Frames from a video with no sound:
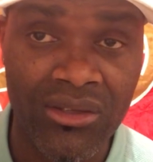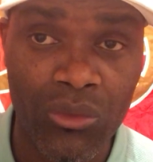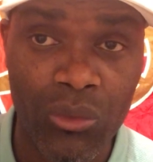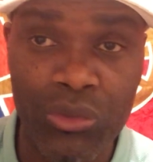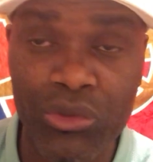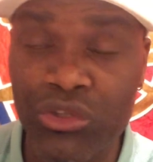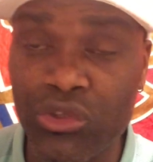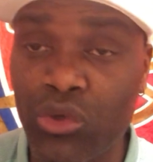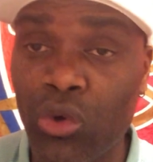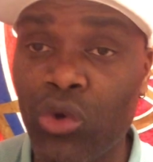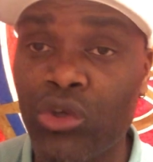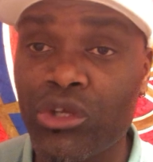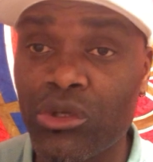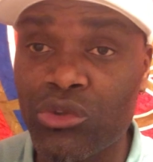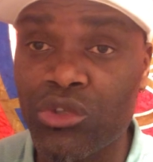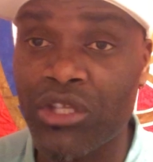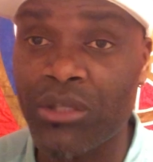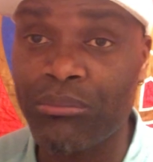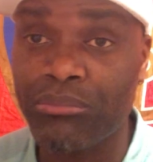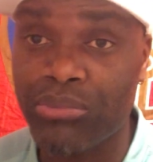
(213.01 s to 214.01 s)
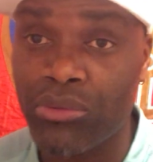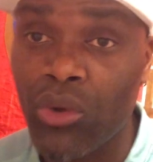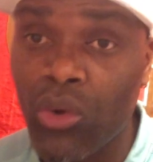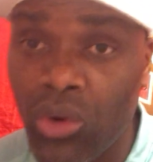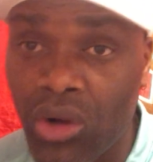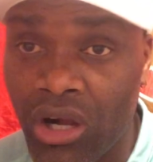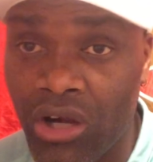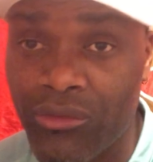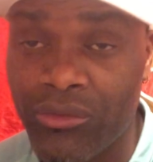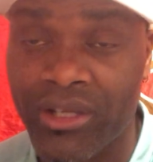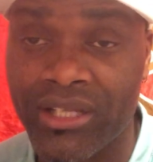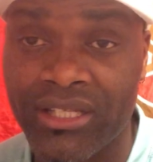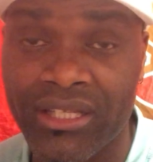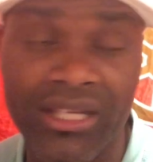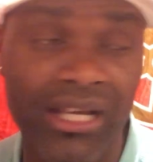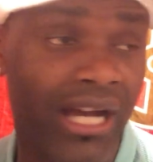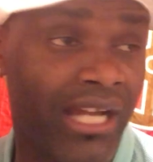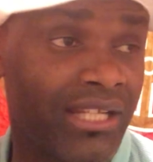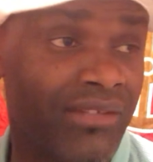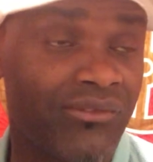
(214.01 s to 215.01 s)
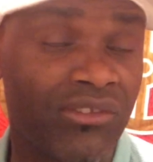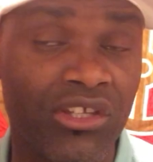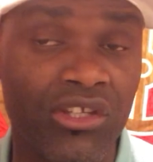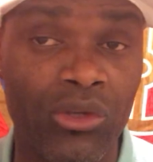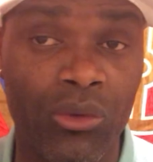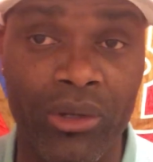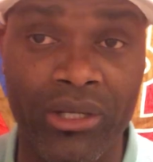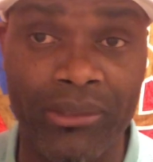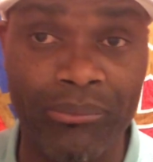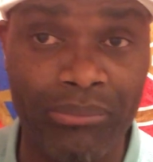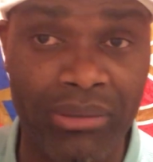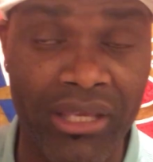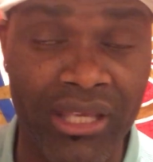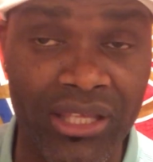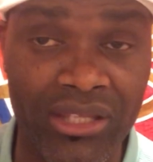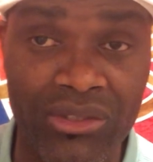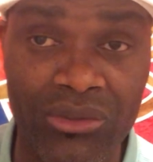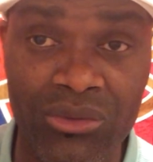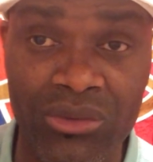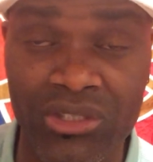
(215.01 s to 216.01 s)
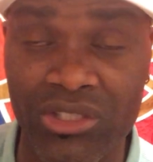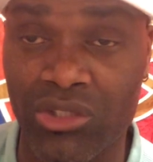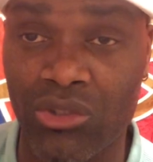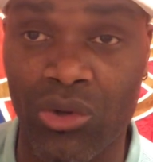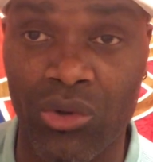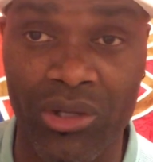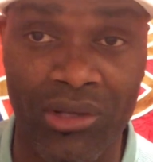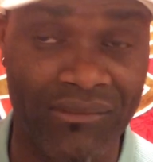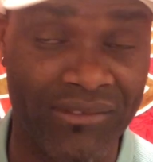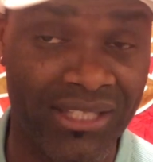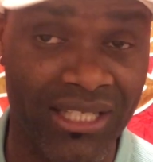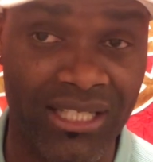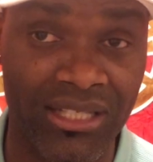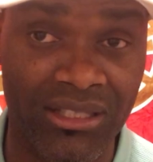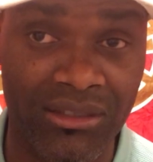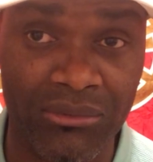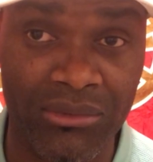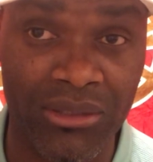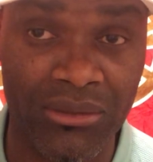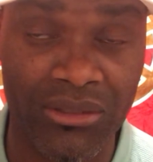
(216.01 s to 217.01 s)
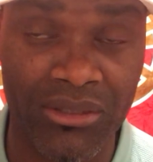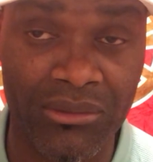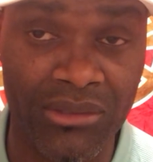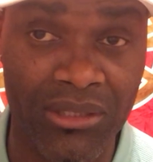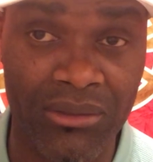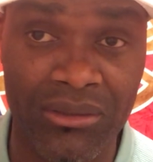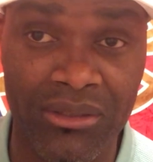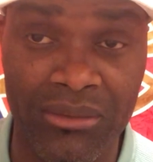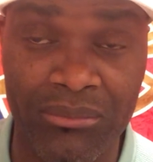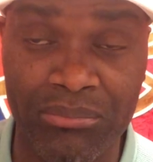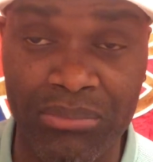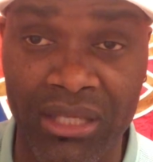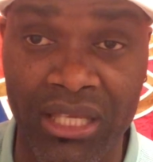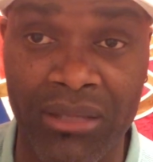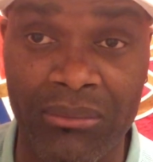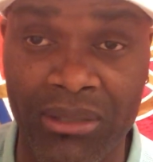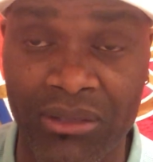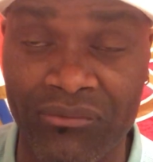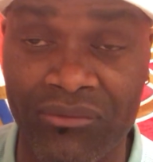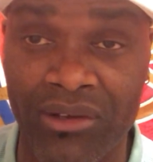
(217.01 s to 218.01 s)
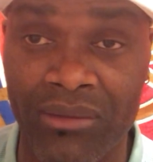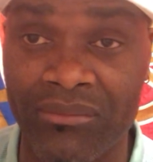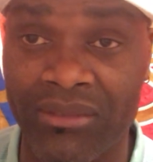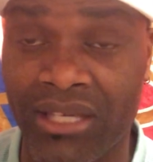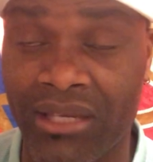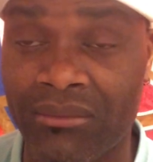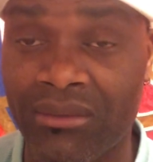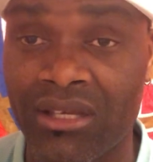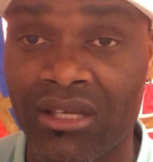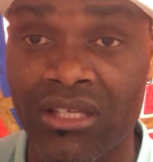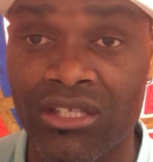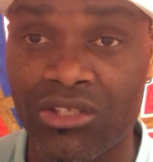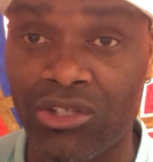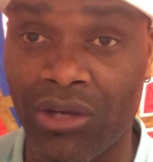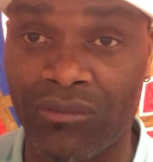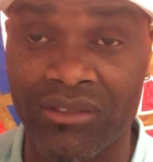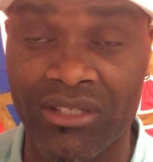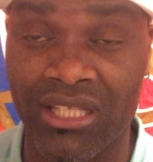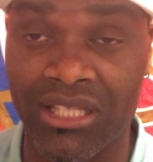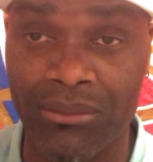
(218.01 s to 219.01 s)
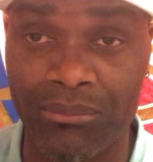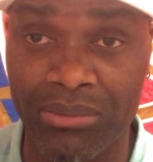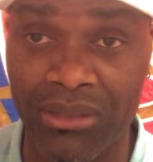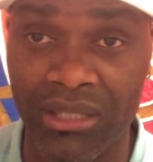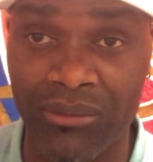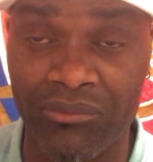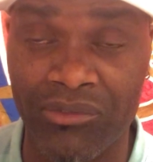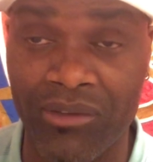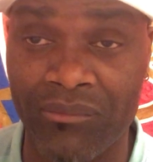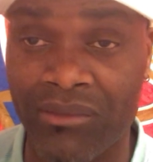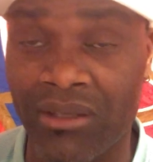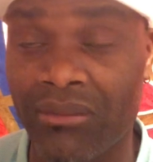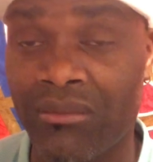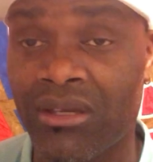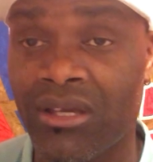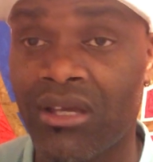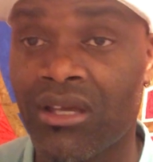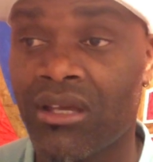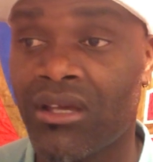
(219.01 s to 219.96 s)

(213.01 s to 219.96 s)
We know you did broke already, and if they don't want to pay you, you don't have to take the payment from them. You don't have to take the pay from them.